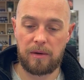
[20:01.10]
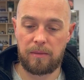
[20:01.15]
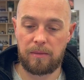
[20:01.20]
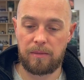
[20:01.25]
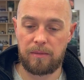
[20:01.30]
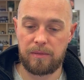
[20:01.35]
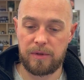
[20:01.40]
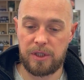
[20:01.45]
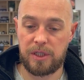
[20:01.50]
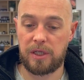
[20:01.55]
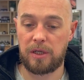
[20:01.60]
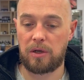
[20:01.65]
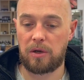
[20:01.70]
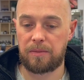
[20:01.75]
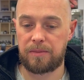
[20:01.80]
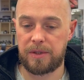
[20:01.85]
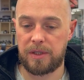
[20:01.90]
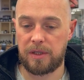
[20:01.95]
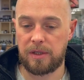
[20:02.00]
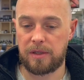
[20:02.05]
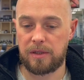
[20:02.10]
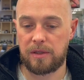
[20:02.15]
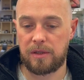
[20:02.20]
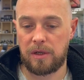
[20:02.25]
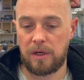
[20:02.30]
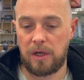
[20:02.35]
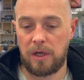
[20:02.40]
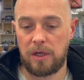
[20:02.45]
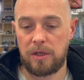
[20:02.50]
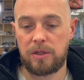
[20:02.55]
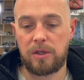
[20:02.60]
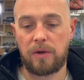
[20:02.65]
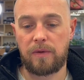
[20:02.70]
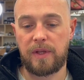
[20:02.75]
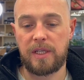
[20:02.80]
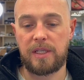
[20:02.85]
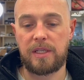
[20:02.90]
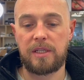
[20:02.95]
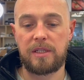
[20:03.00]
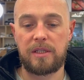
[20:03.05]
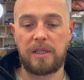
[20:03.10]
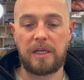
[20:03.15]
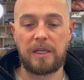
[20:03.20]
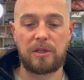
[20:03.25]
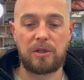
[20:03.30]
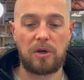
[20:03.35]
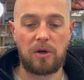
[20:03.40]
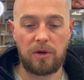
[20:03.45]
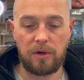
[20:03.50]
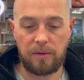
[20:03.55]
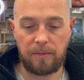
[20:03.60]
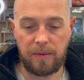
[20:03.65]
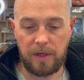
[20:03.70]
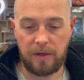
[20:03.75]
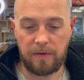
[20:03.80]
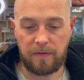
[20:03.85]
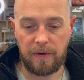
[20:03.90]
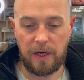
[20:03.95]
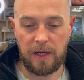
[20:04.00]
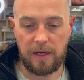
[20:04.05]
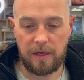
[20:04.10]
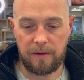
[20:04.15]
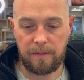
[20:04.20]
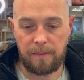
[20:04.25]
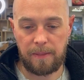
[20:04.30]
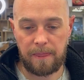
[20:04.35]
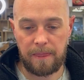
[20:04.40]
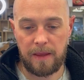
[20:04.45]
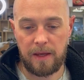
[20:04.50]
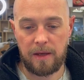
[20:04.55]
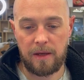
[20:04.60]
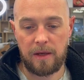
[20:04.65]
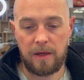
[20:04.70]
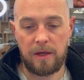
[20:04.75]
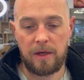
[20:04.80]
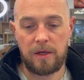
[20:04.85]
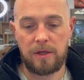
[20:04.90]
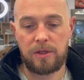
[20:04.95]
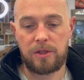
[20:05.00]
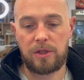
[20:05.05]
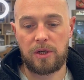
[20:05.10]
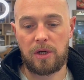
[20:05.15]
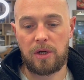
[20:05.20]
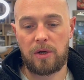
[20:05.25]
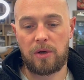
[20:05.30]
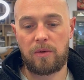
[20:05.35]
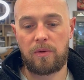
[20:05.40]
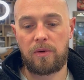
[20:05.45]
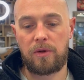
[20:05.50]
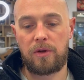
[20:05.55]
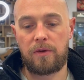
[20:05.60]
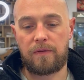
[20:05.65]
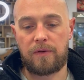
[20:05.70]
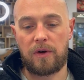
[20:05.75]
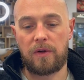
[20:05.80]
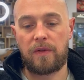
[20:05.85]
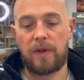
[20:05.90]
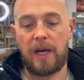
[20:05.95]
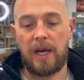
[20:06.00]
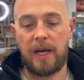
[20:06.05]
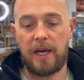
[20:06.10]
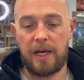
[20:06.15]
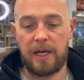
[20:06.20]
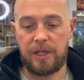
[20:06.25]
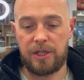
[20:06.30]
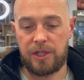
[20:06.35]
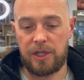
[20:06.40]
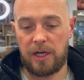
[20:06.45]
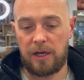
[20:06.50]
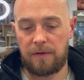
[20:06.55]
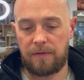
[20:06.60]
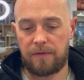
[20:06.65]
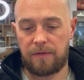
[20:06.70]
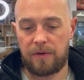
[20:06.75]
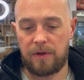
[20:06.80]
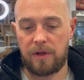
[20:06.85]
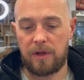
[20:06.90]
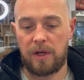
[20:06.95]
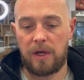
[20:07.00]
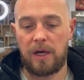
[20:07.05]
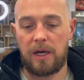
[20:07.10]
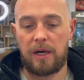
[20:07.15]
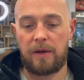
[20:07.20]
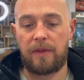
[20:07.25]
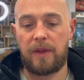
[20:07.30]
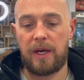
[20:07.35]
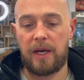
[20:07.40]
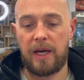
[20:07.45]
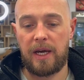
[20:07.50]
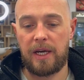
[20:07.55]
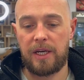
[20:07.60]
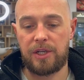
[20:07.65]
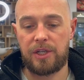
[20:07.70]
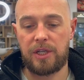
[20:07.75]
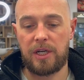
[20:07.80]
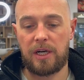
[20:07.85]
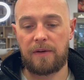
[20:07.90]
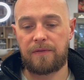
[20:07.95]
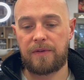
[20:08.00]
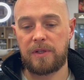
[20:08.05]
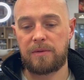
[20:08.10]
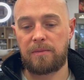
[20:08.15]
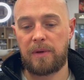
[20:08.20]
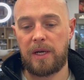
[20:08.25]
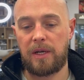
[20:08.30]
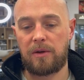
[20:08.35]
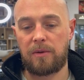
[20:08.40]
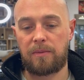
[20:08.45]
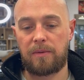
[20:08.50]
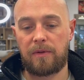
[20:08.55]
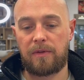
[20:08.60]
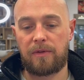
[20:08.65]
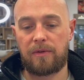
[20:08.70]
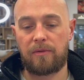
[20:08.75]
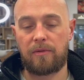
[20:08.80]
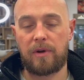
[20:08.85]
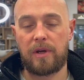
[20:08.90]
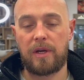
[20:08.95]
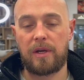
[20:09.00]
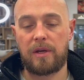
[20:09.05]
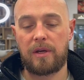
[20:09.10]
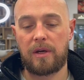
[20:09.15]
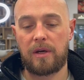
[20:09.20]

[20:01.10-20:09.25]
synopsis. So this is the autonomy of hair. So you've got the hair shaft, and the hair shaft is made up of three